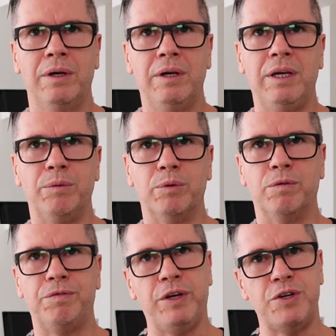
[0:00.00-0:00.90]
He will
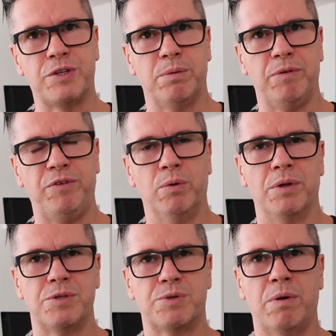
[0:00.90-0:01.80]
finish them if you
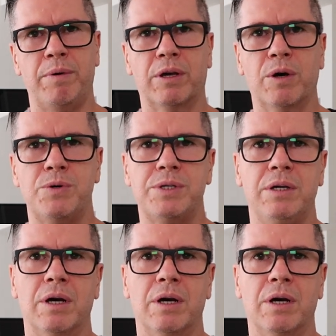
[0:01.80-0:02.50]
want the ceramic coating.